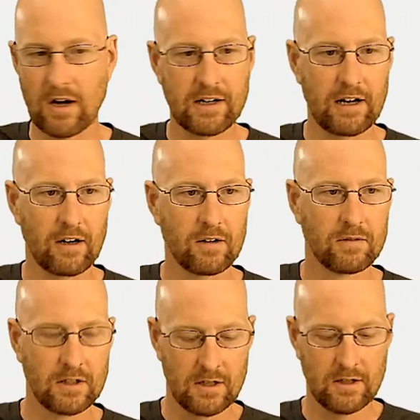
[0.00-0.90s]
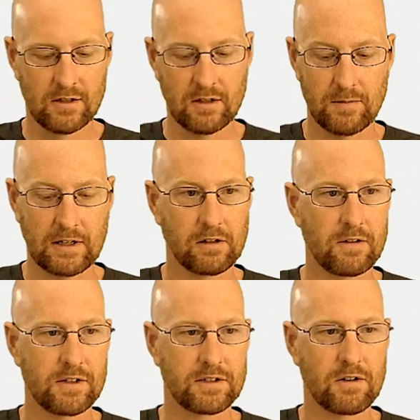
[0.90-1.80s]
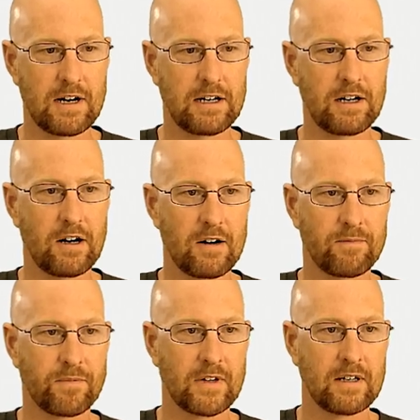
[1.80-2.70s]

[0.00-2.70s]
on here. Let me clear the screen here.